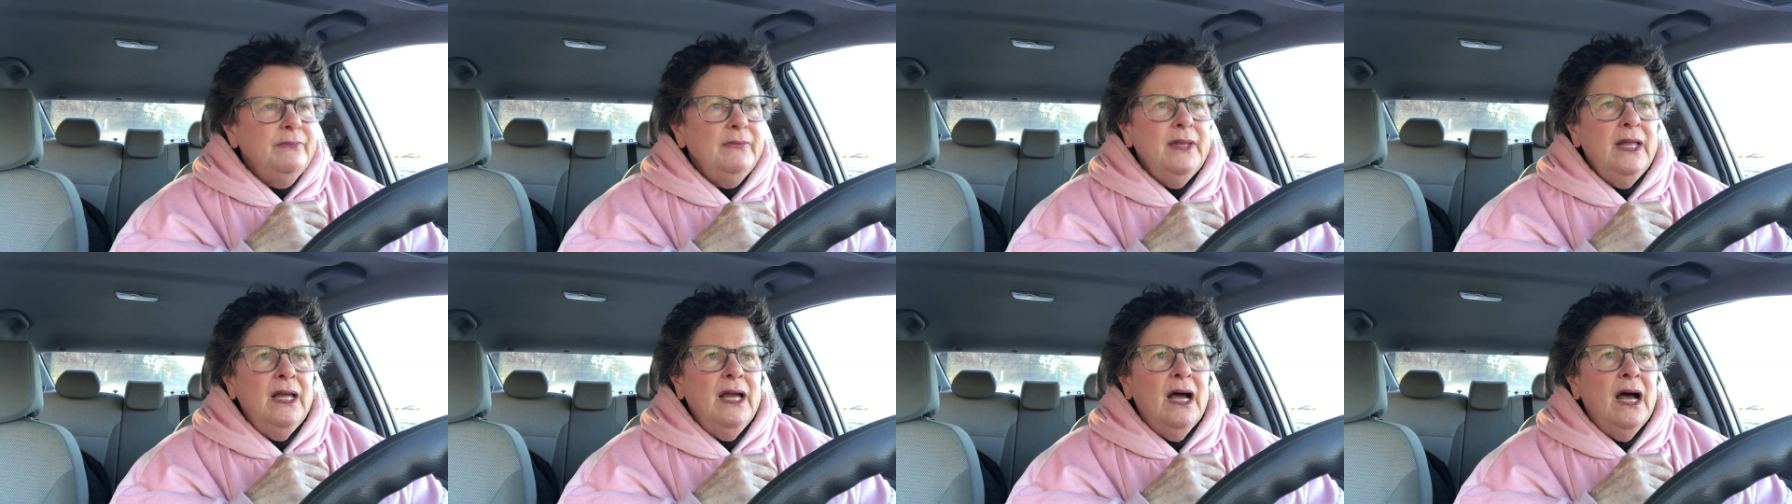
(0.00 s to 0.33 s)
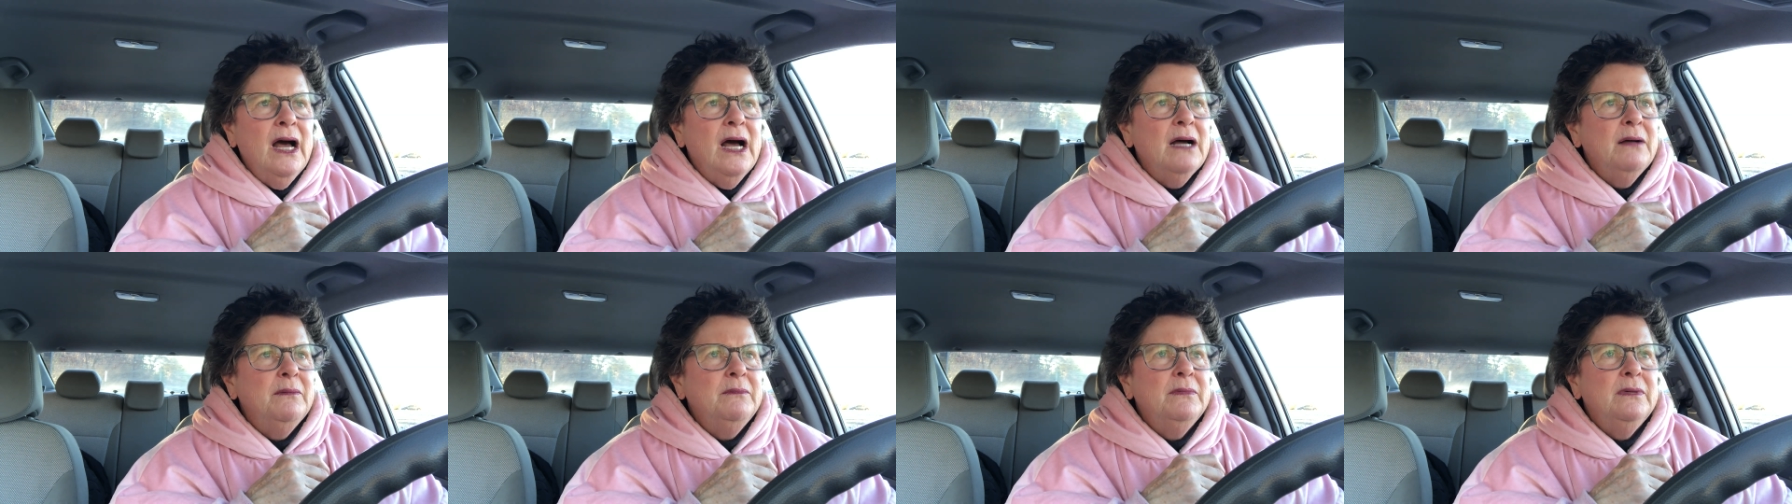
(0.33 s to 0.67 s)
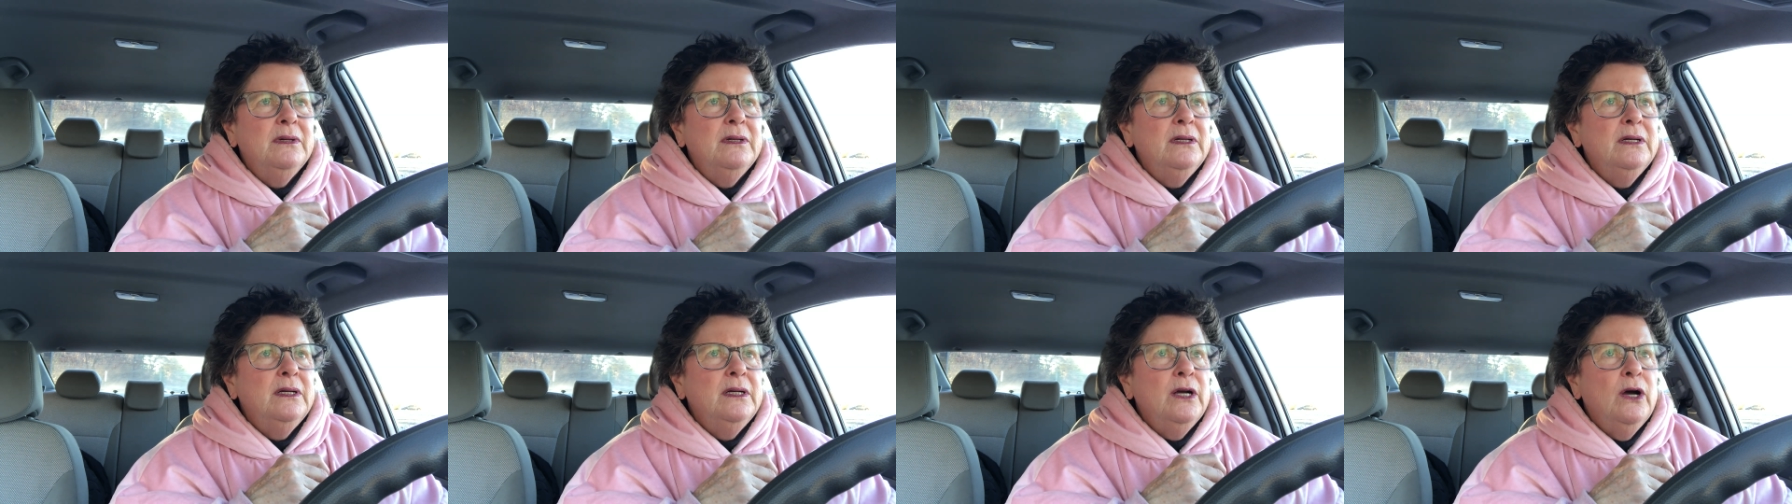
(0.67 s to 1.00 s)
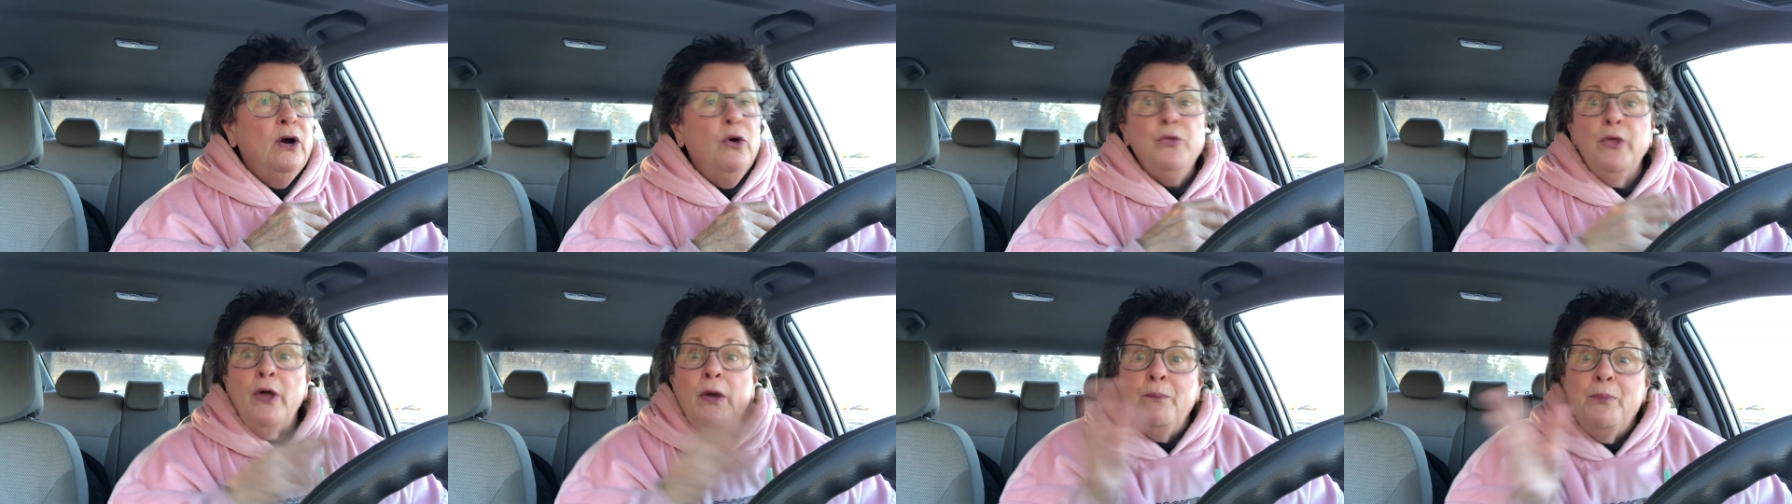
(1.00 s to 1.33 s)

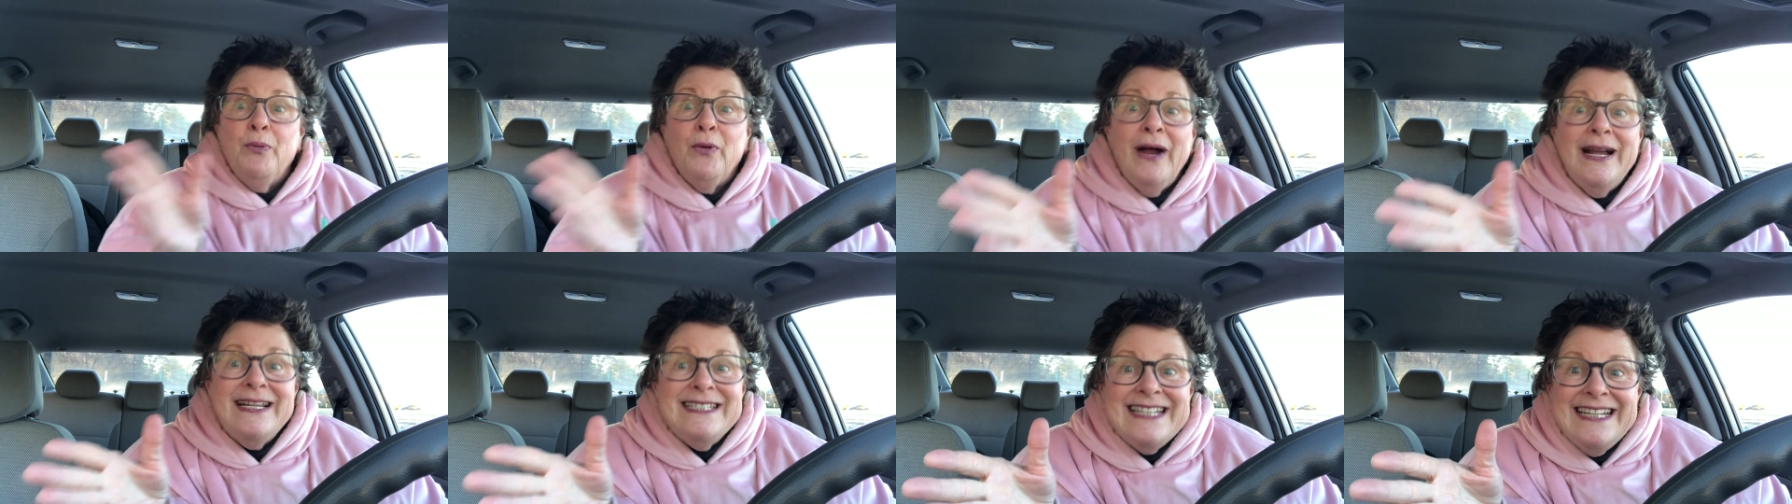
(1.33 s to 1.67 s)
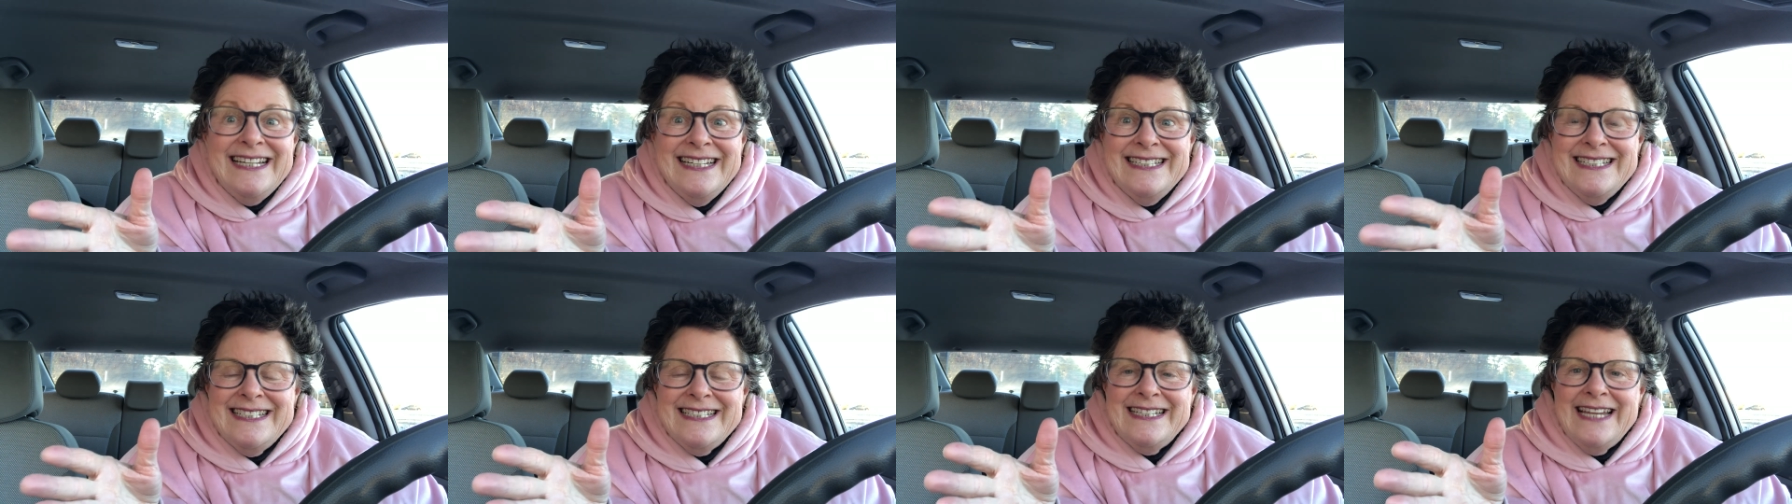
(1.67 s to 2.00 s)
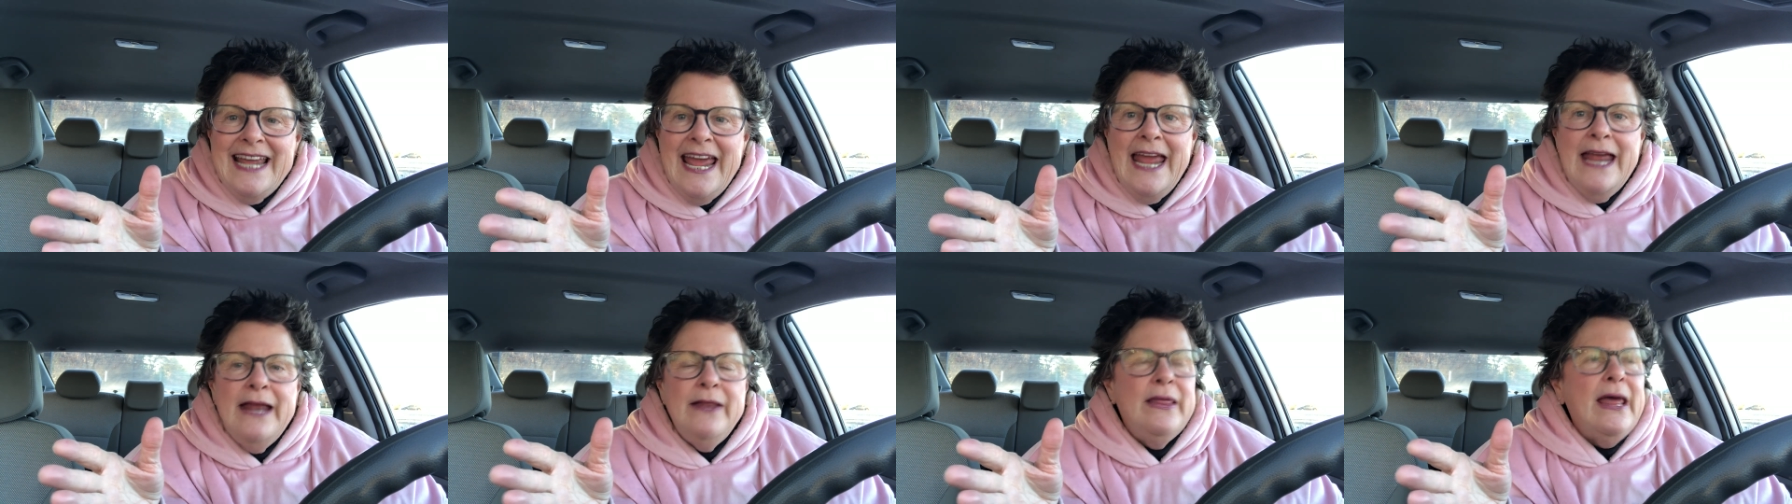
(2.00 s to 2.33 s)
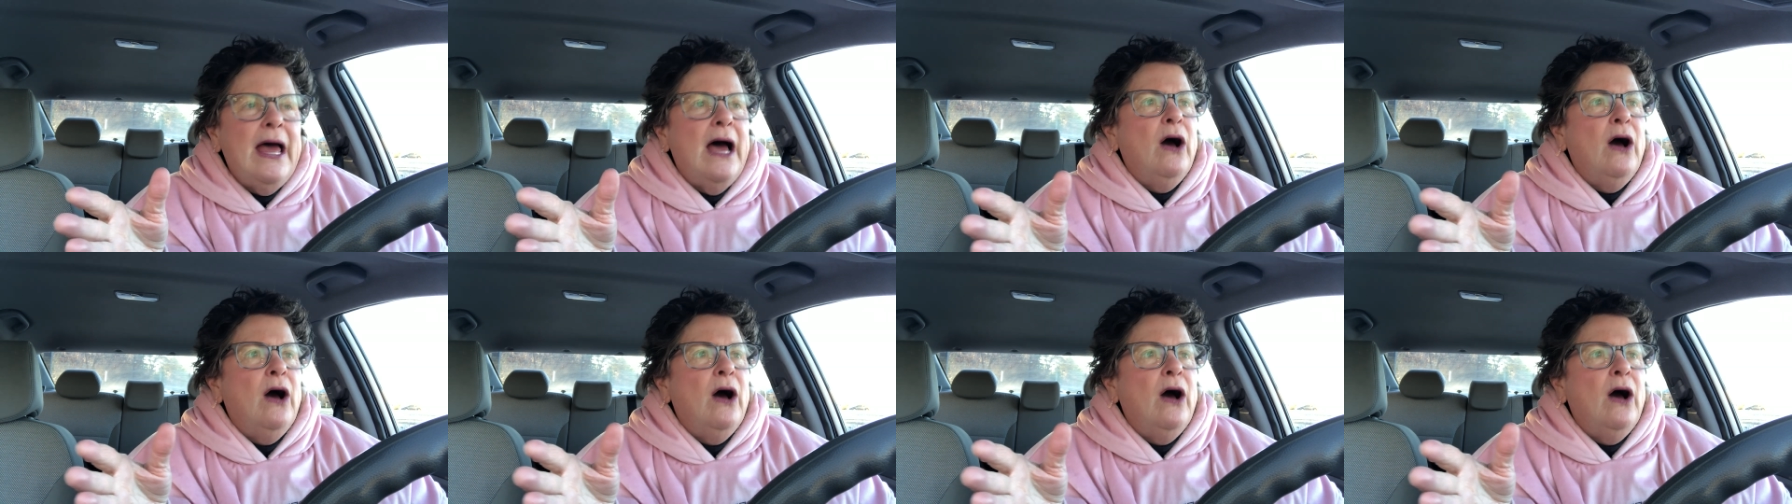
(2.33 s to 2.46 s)
the President's Day.